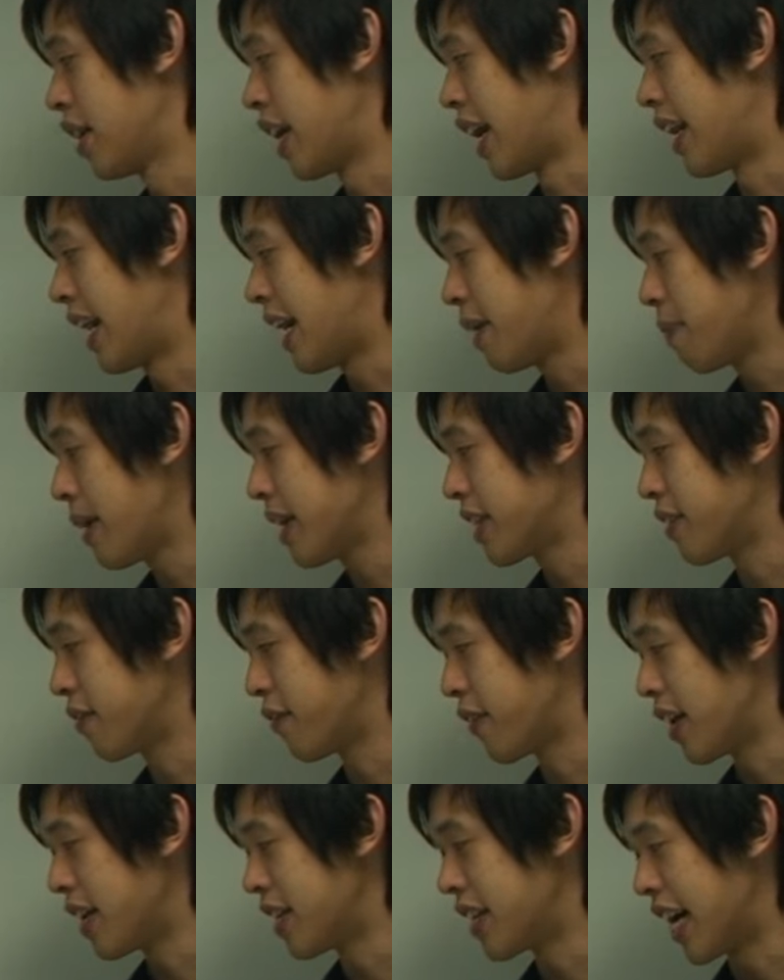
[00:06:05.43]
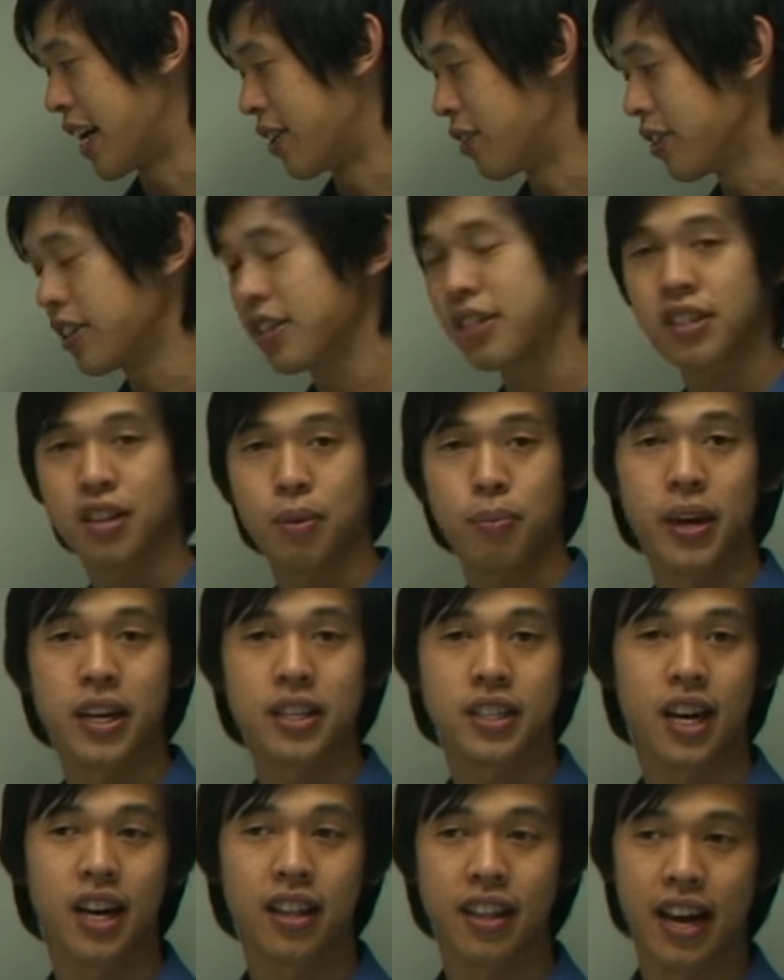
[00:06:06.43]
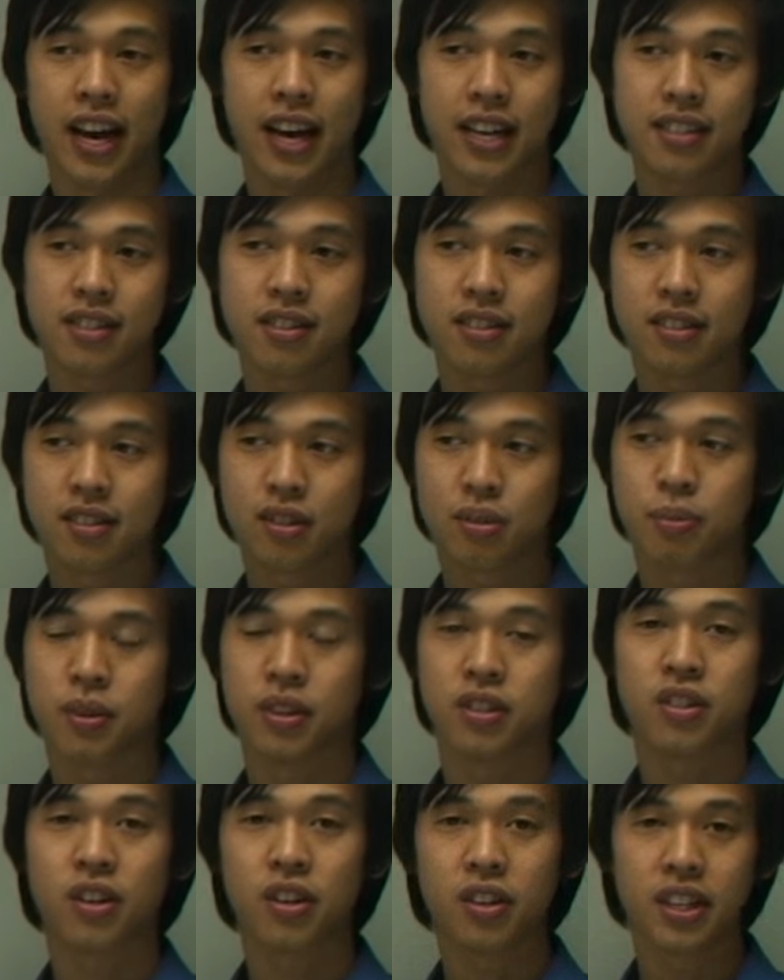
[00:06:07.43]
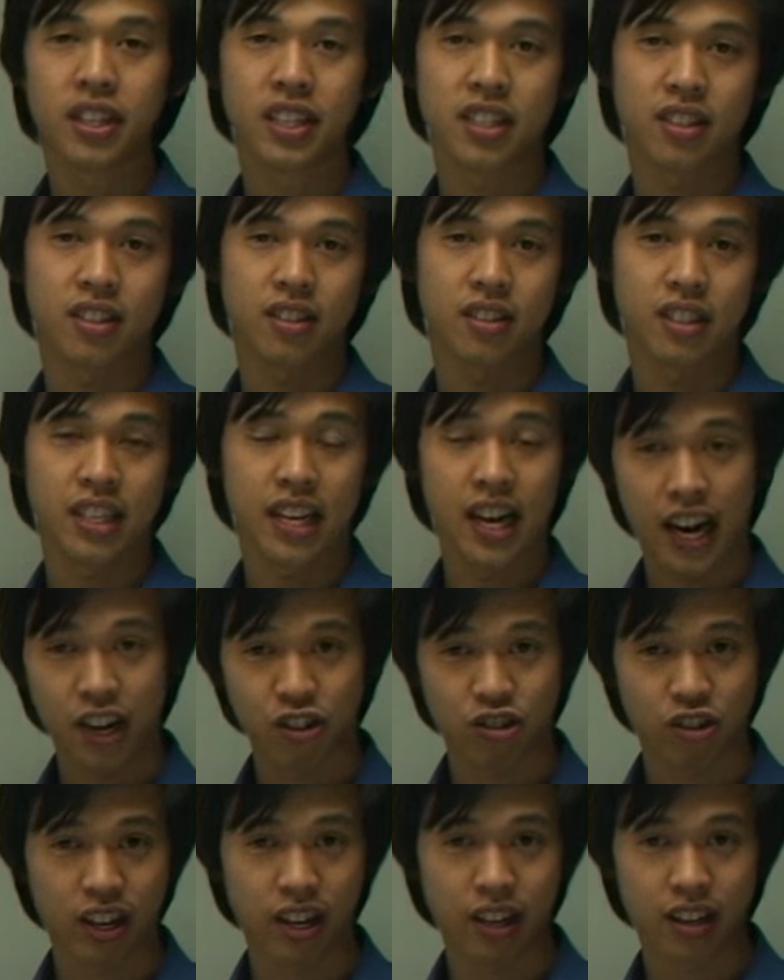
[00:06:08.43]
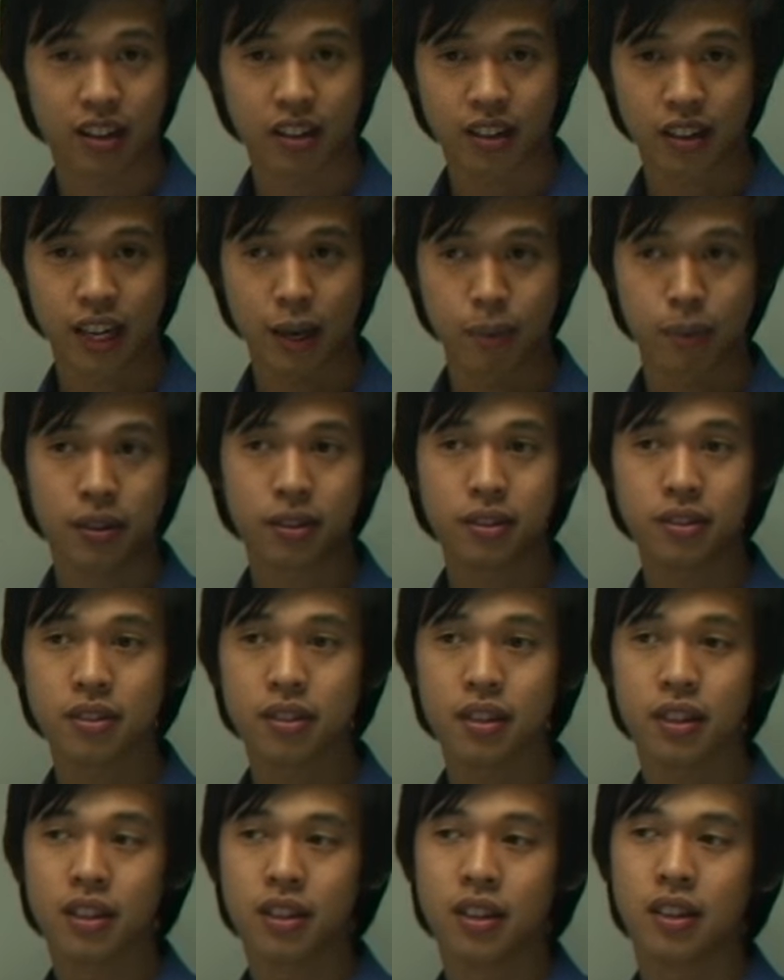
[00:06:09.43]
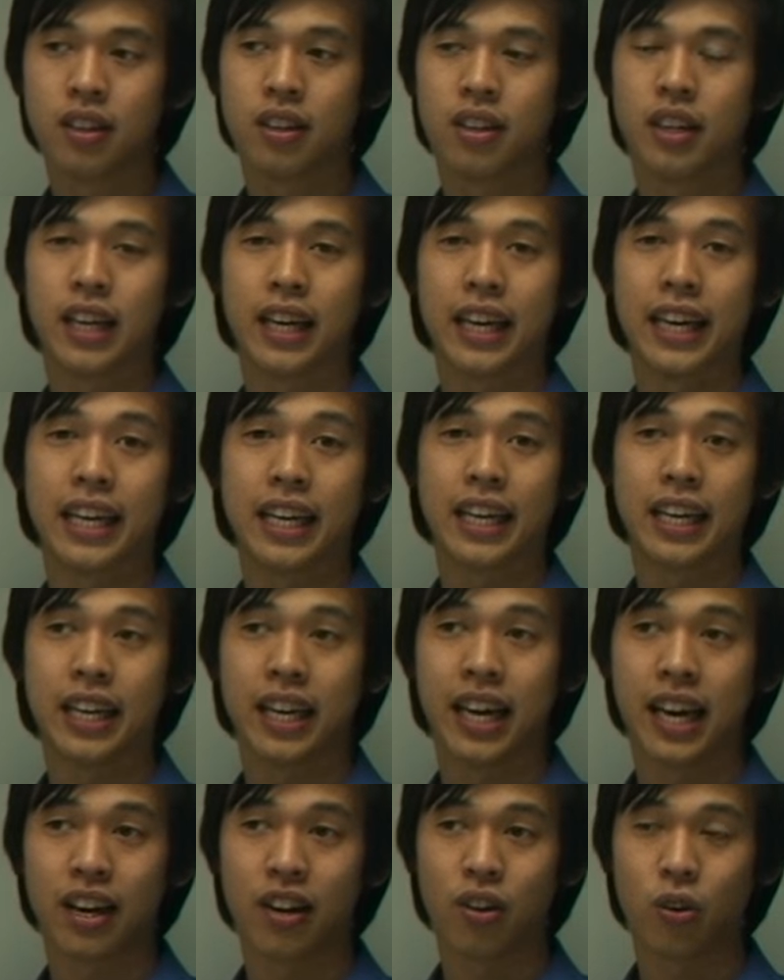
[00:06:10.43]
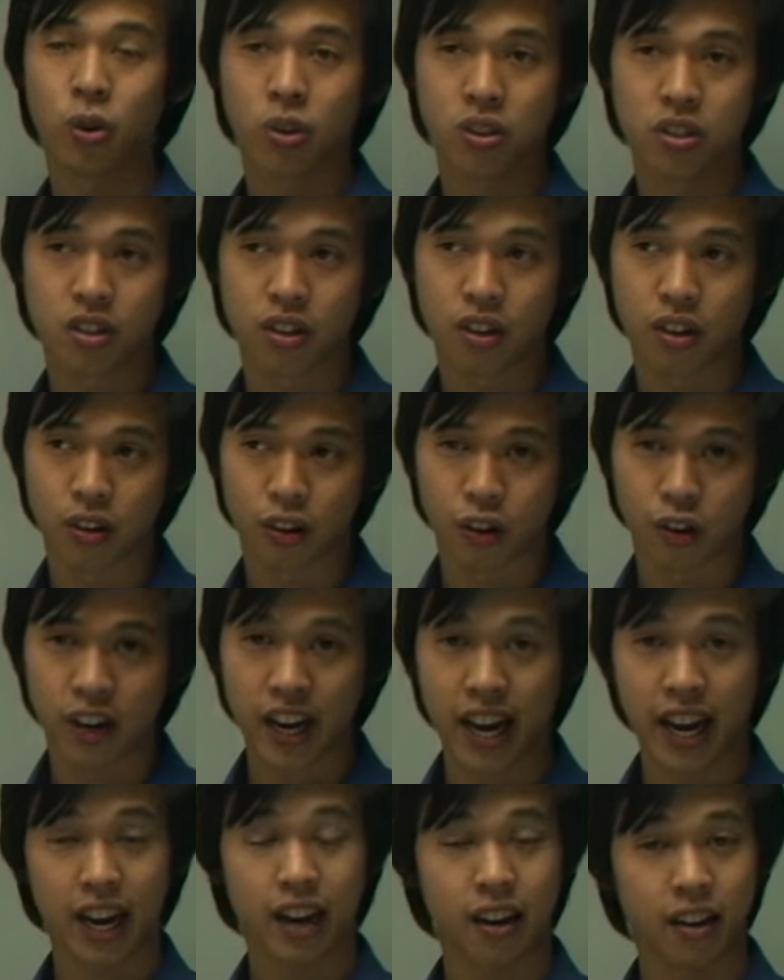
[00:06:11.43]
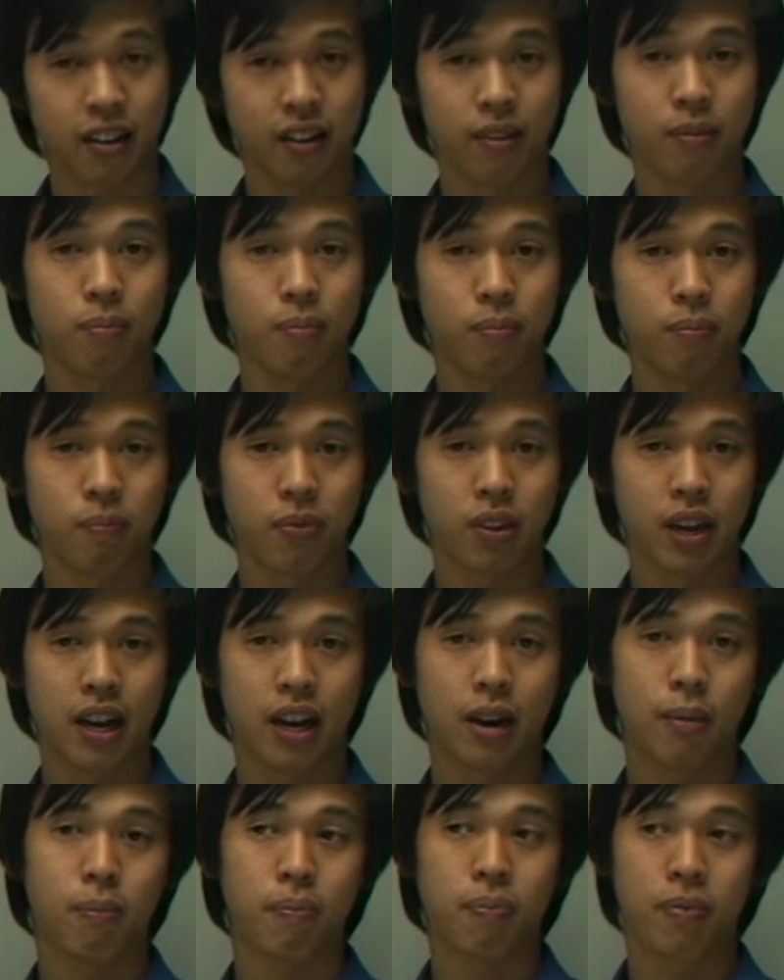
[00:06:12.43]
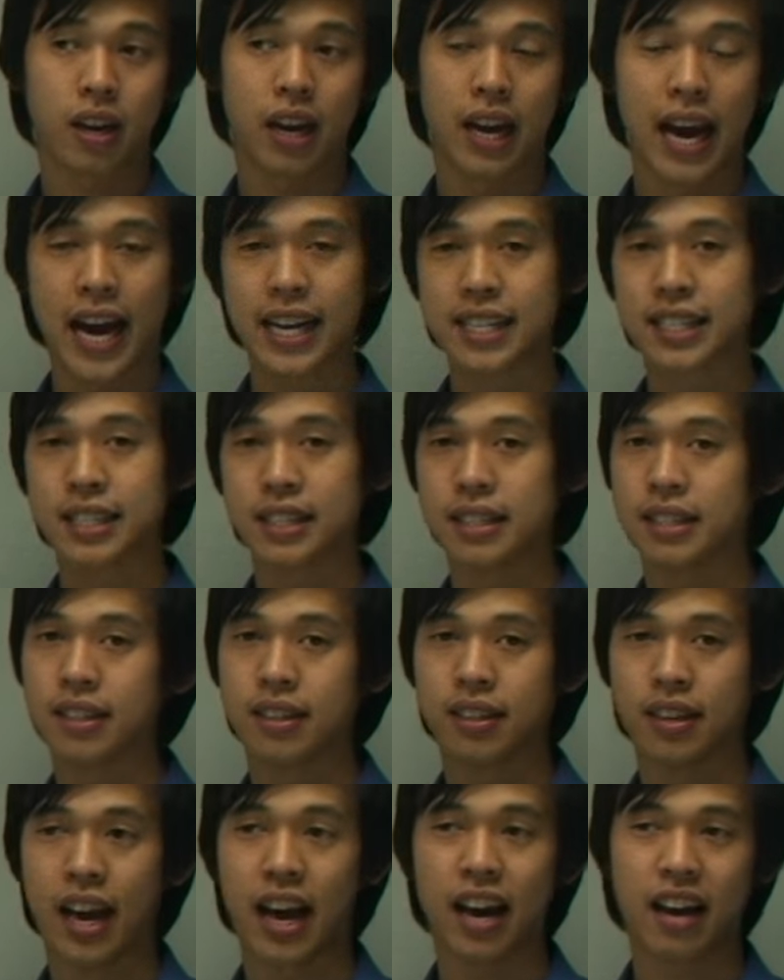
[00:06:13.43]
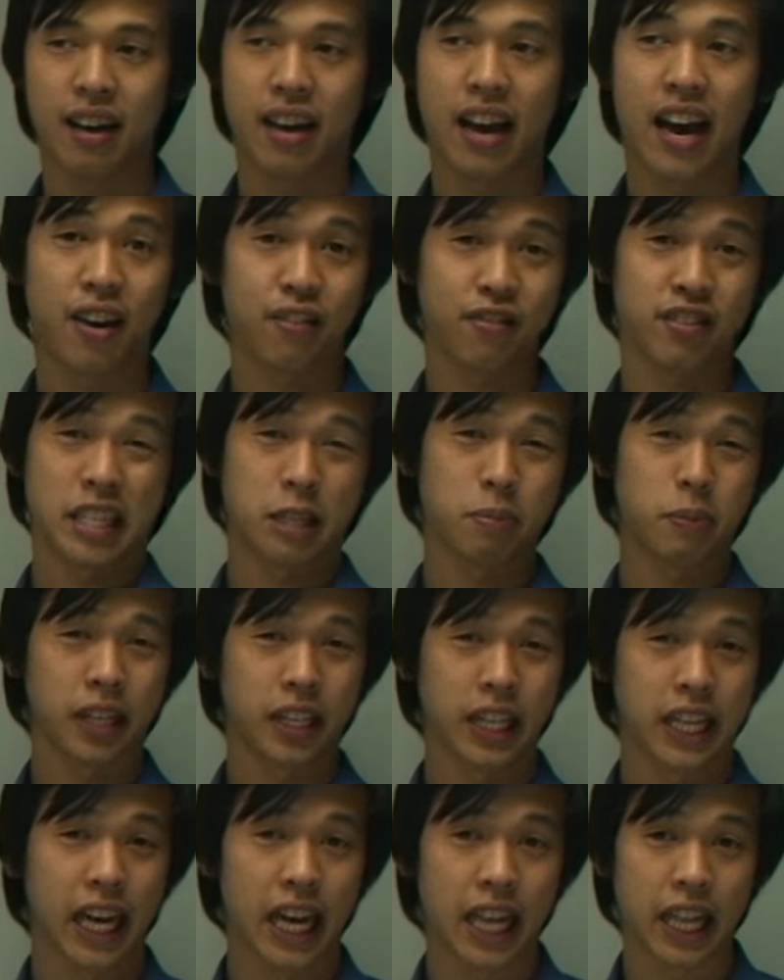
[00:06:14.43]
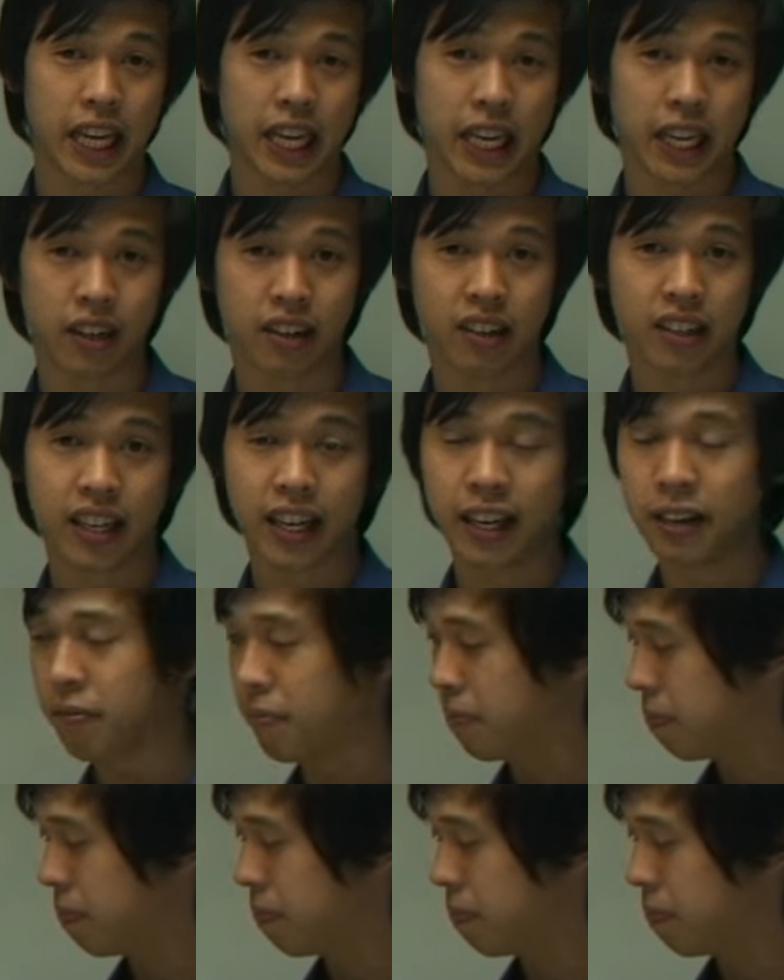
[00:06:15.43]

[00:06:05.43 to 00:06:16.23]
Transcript: And that makes it very dangerous compared to other acids, because not only does it dehydrate chemicals, it can also create um, acid out of seemingly nothing, okay?